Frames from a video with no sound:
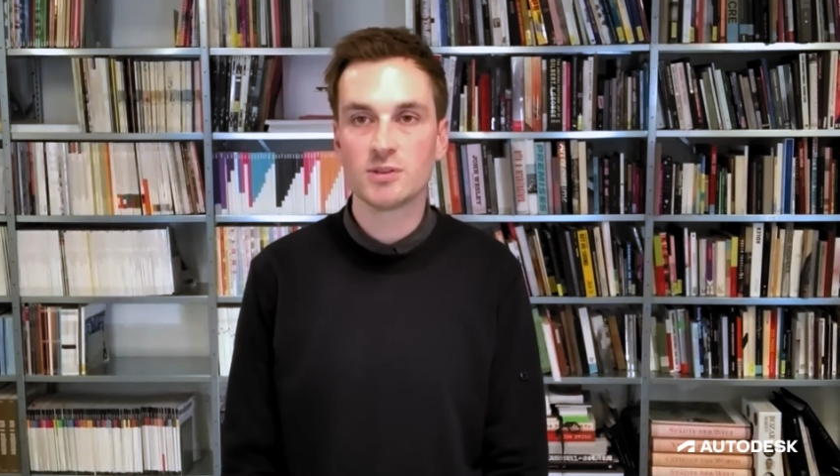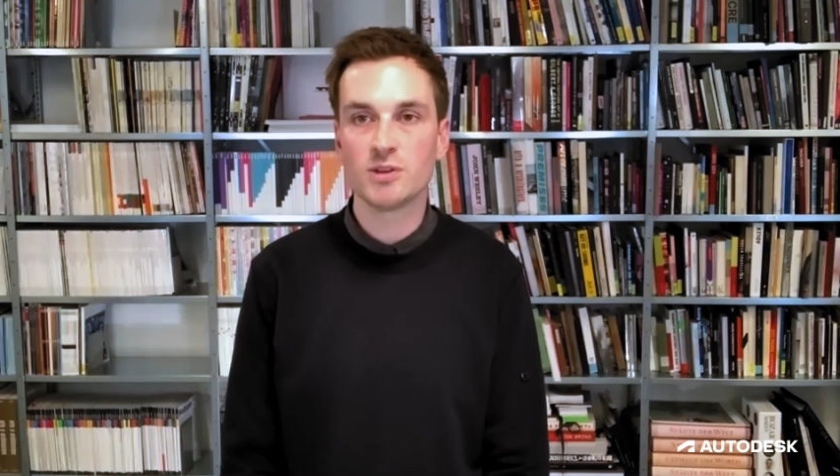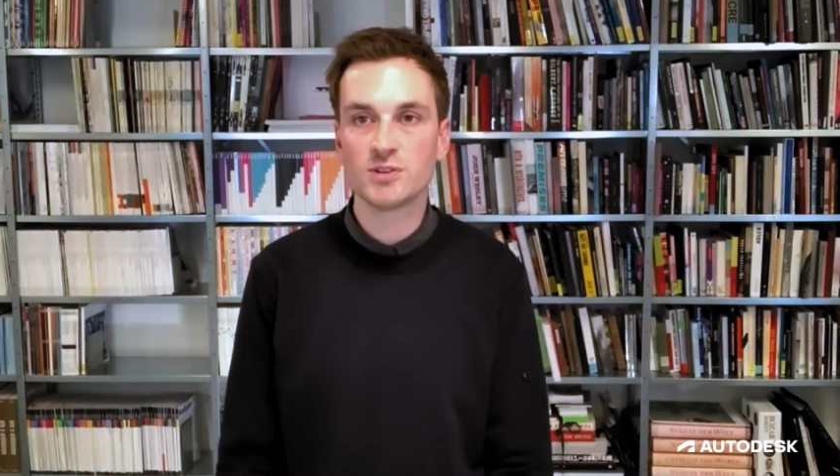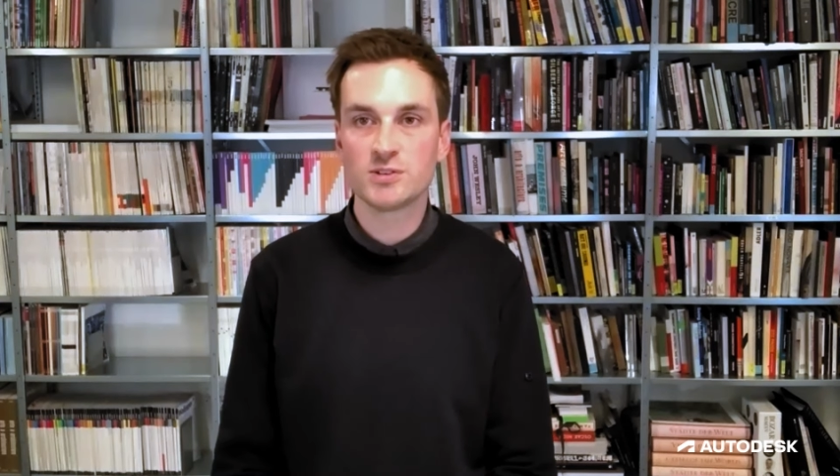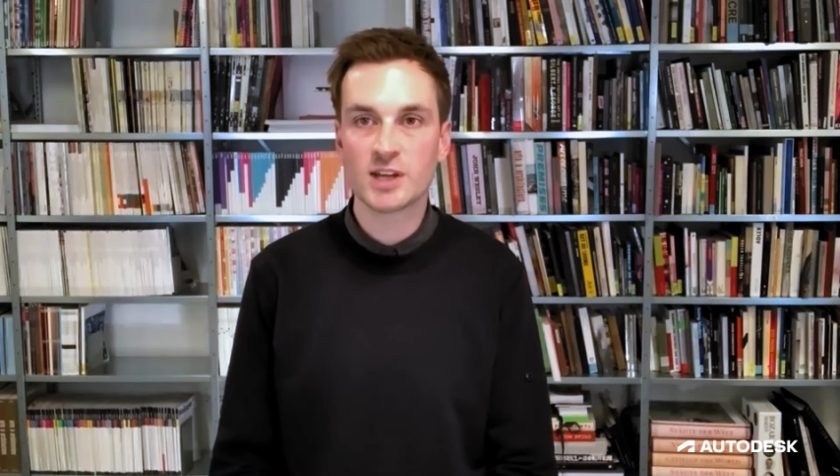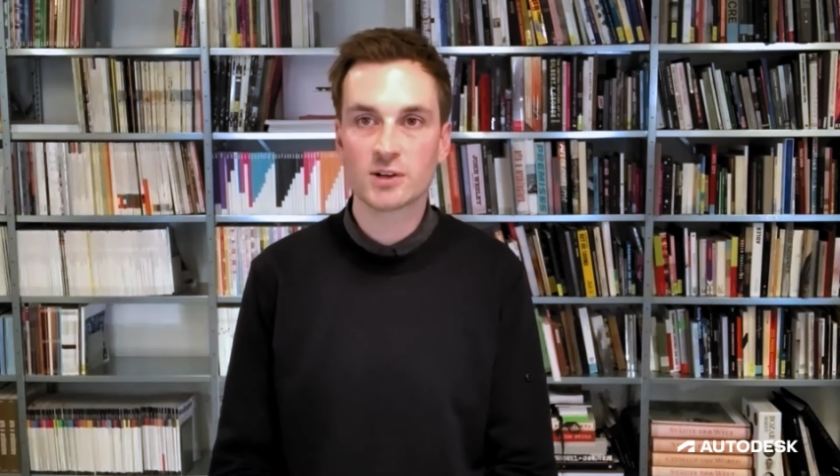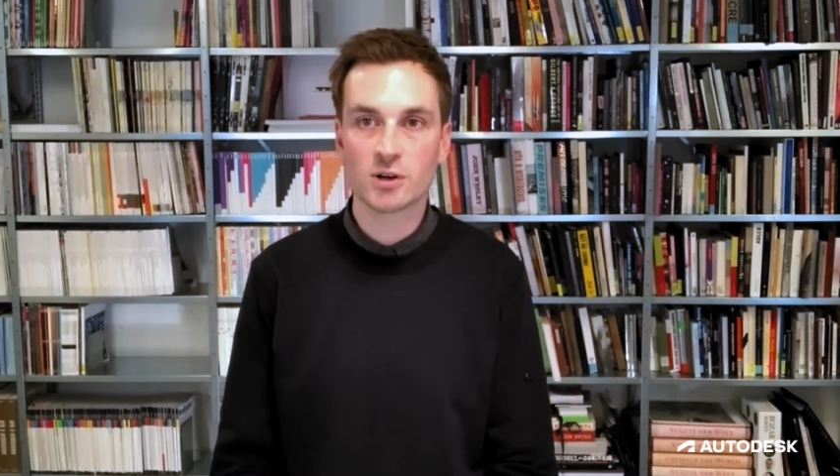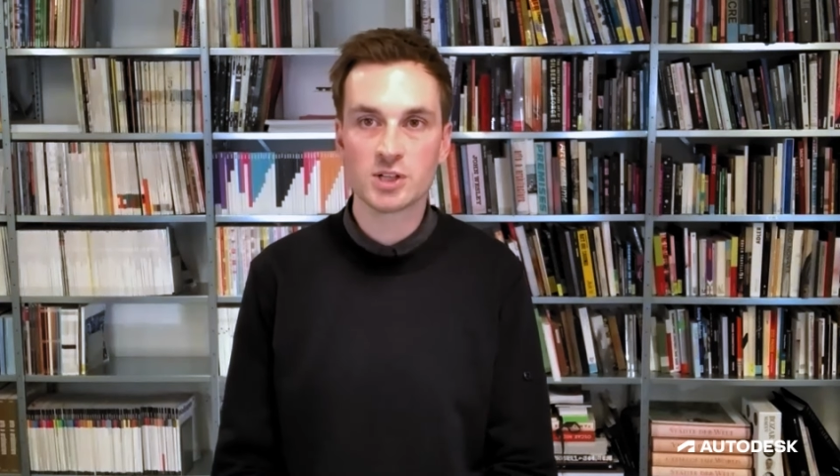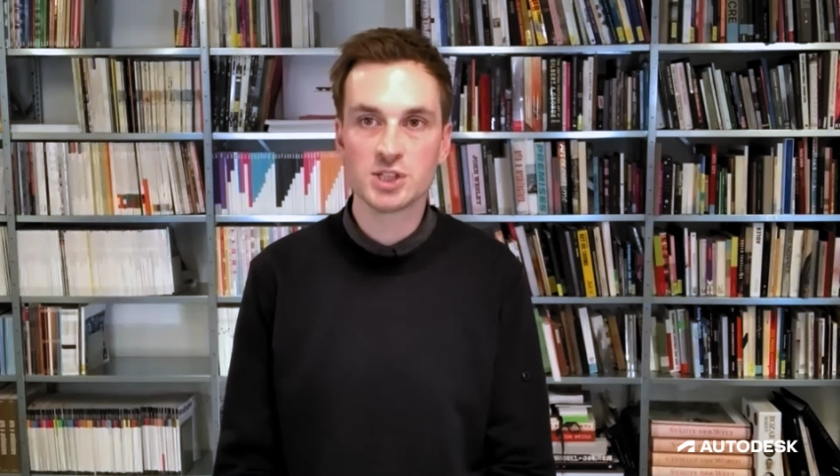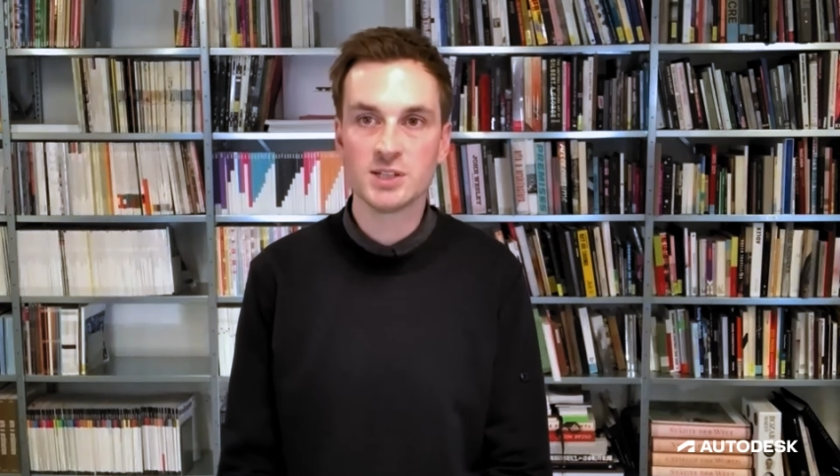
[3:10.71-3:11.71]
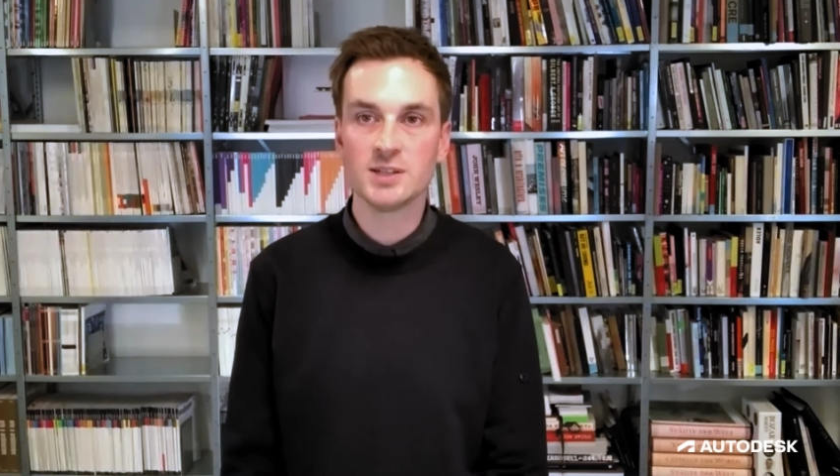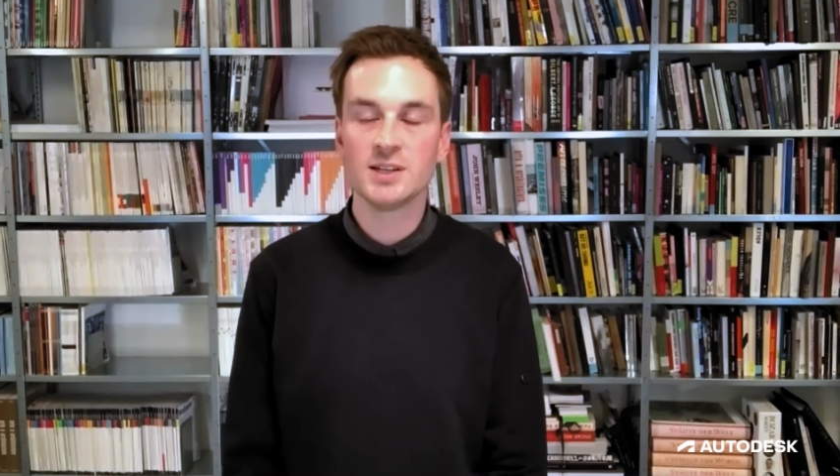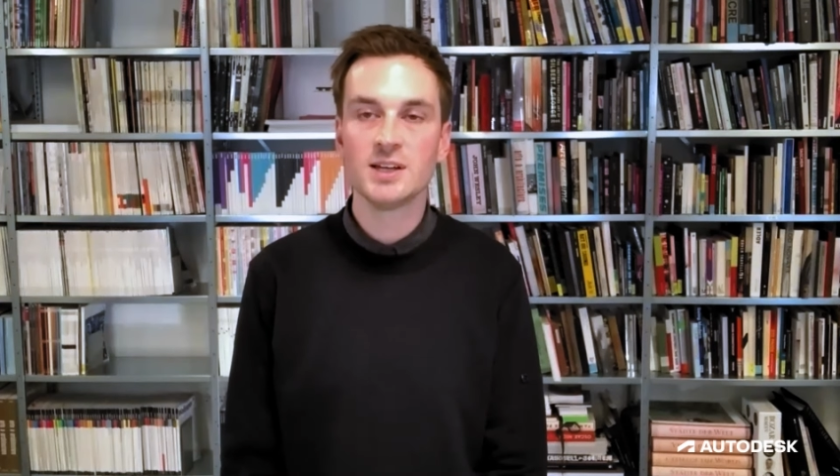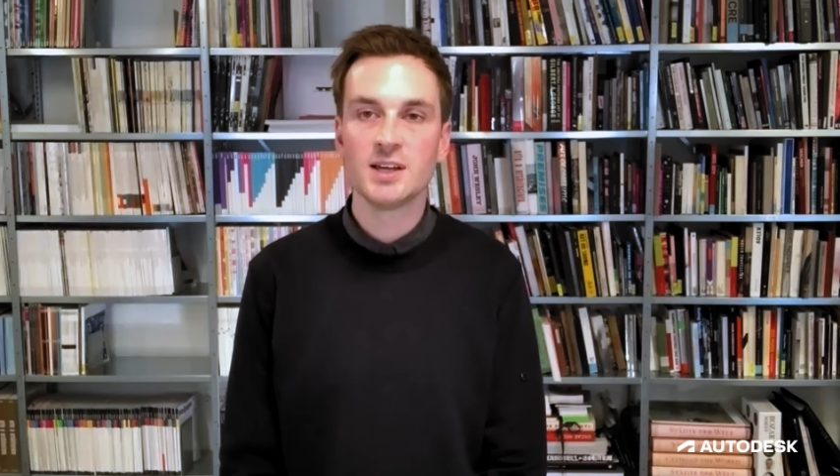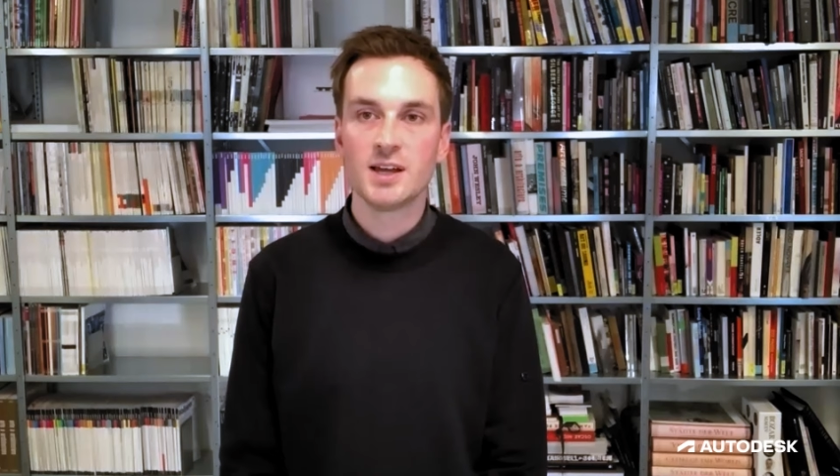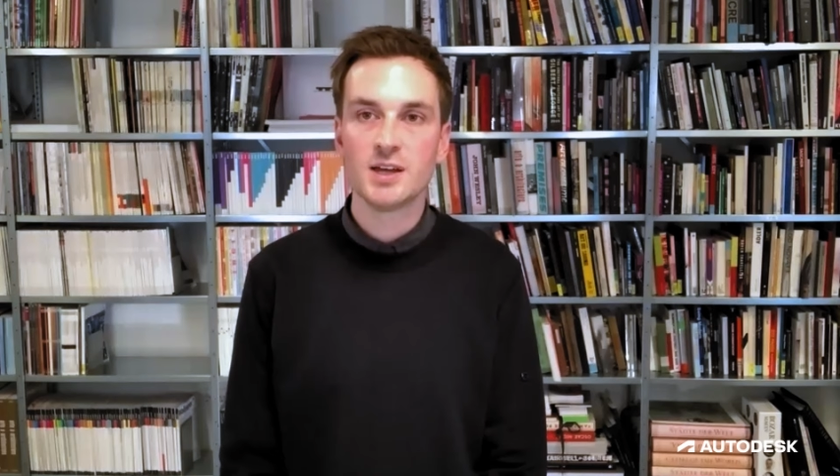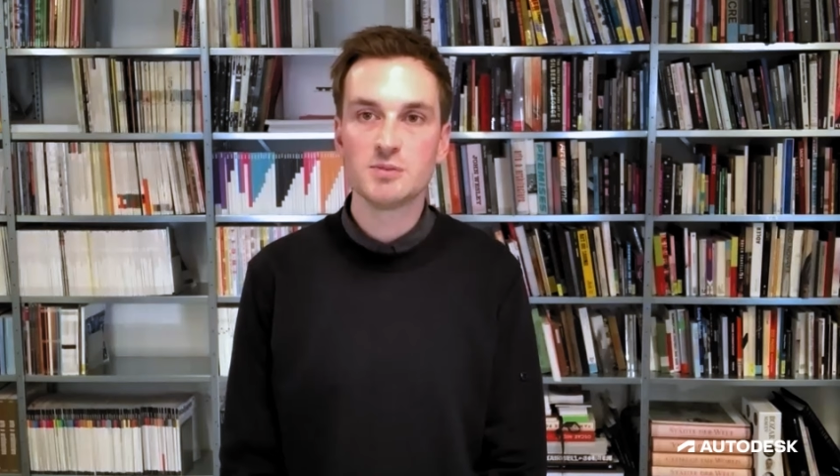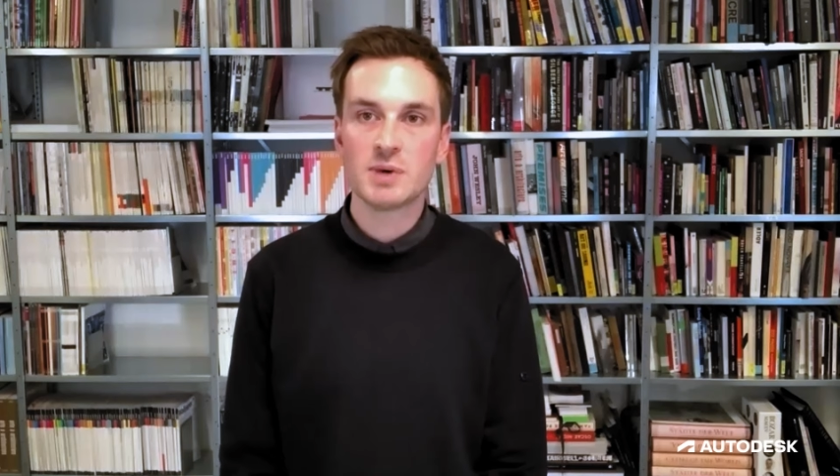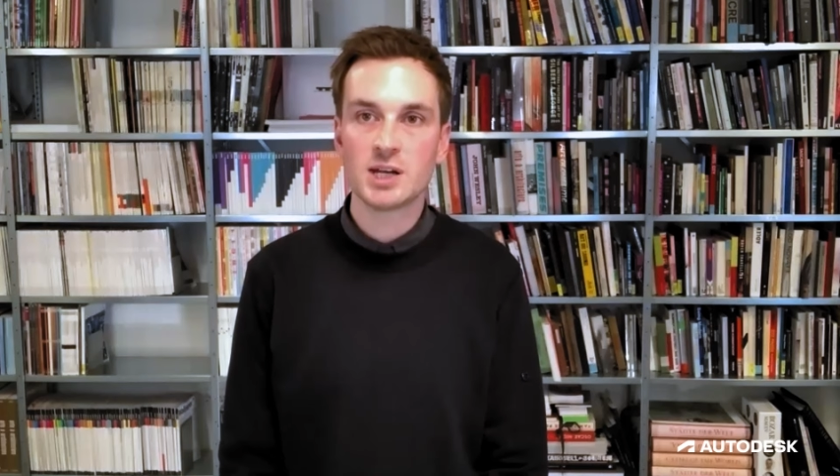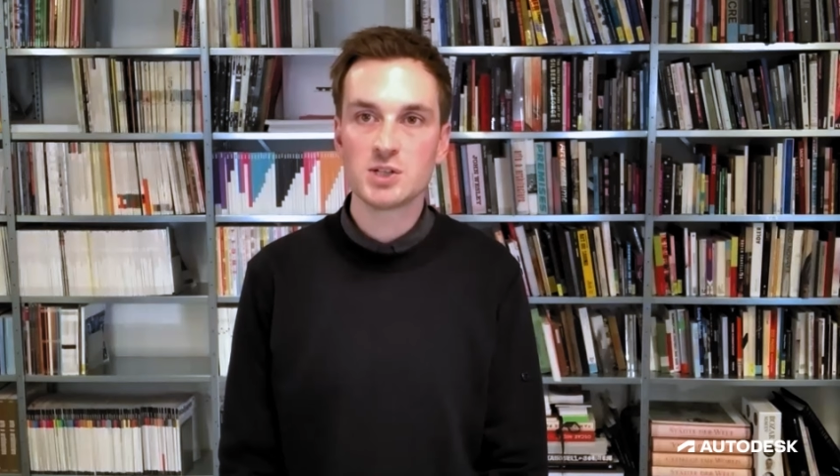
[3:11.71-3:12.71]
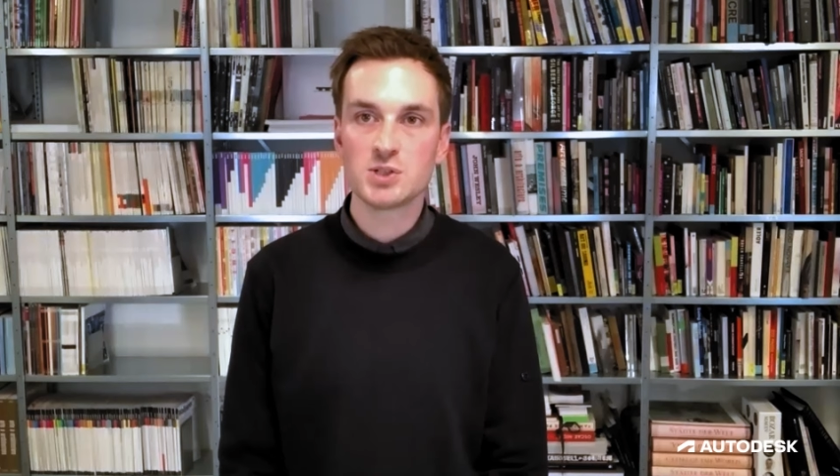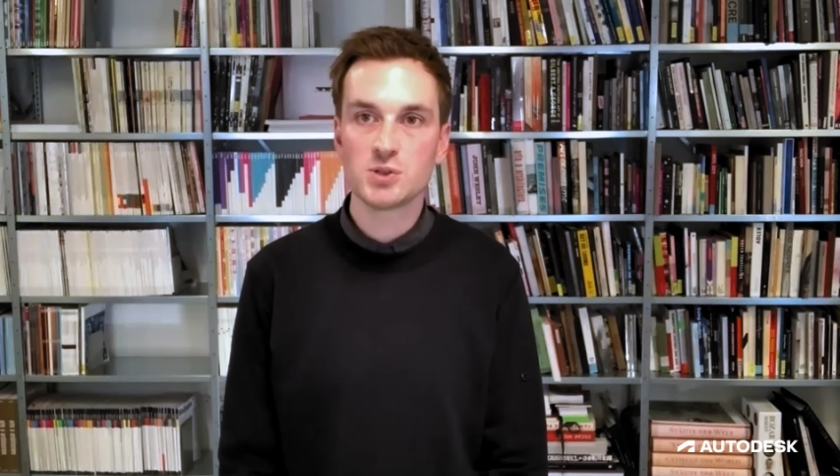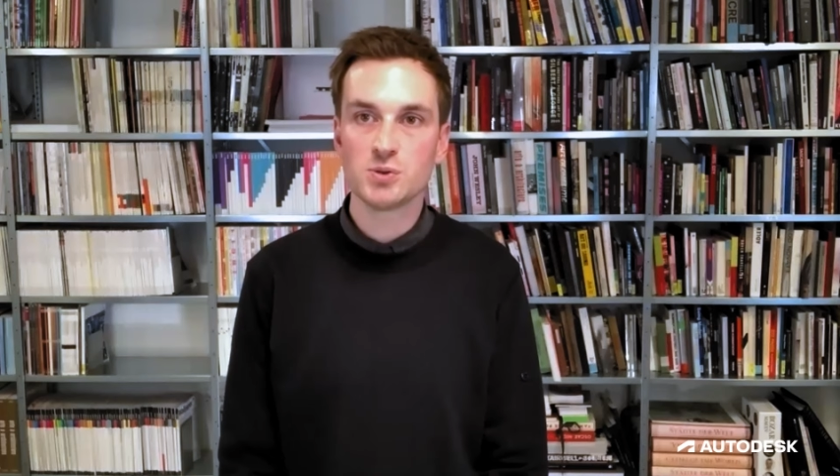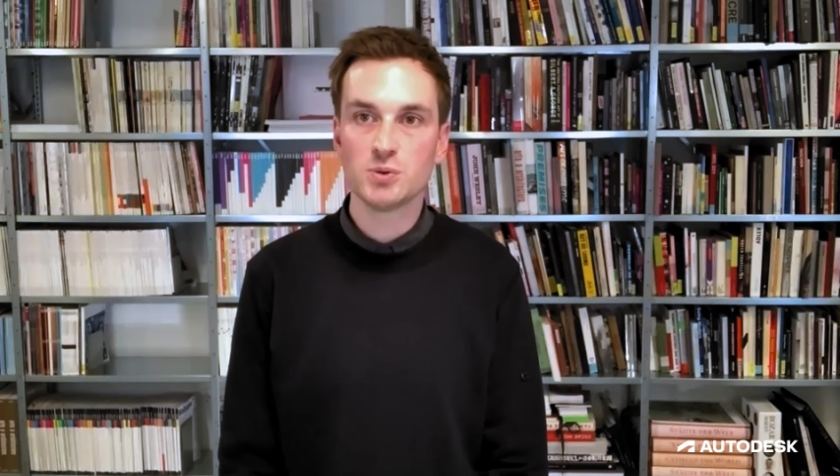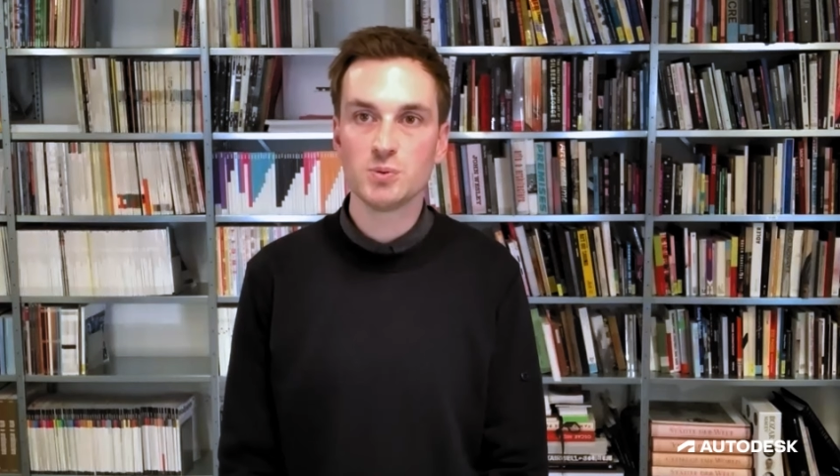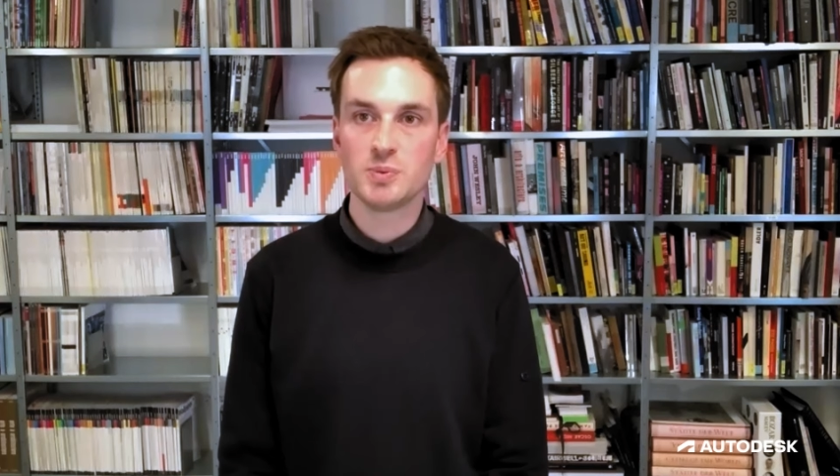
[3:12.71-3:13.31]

This technology has managed to